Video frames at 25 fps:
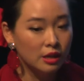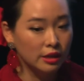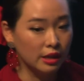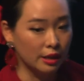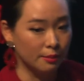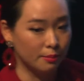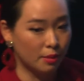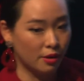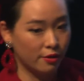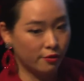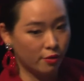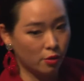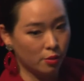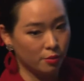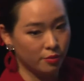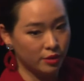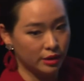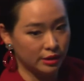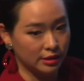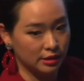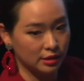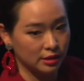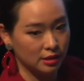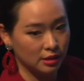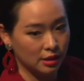can perform
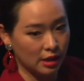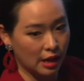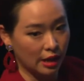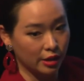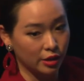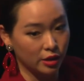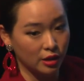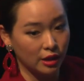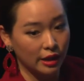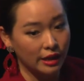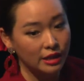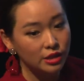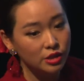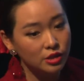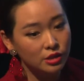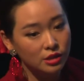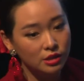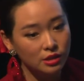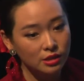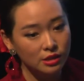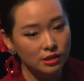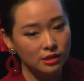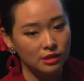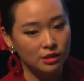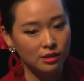these
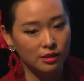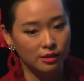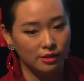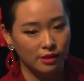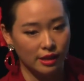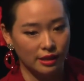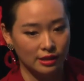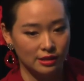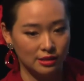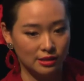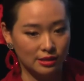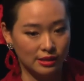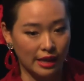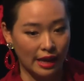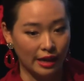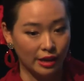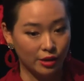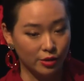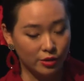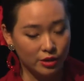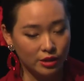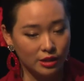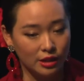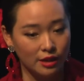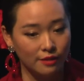calculations that's
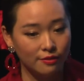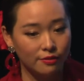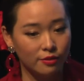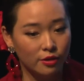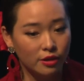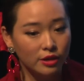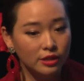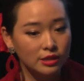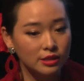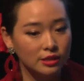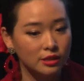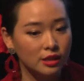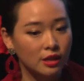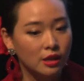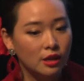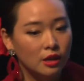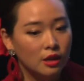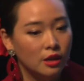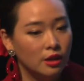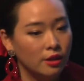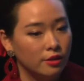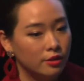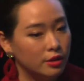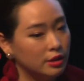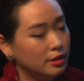accurate enough for us.
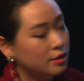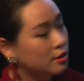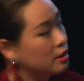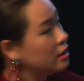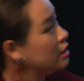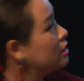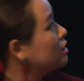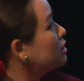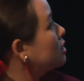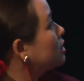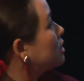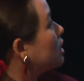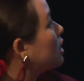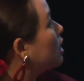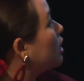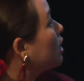These things